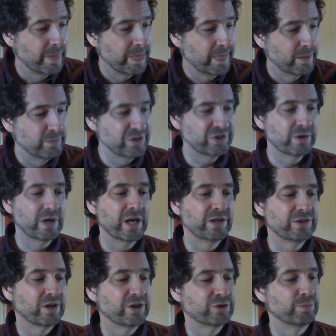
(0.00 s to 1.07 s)
Mr.
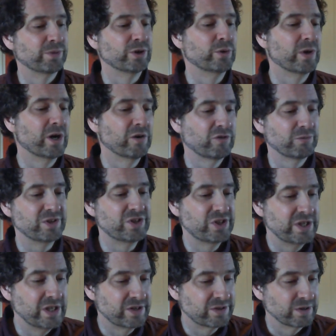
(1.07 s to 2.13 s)
Antos blew air from his
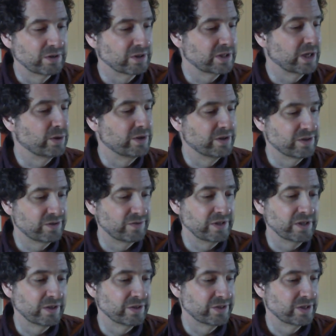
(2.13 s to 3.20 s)
cheeks and looked out at his
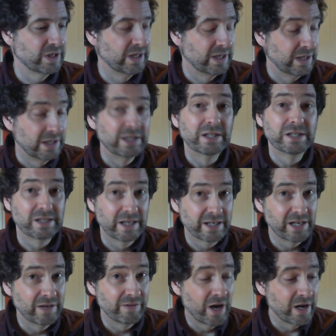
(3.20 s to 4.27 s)
fields. It's
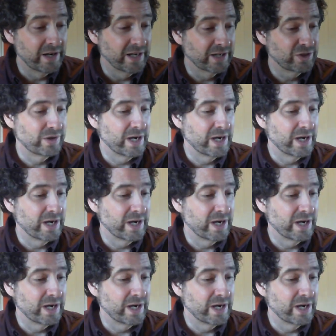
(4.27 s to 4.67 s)
lucky I've got an extra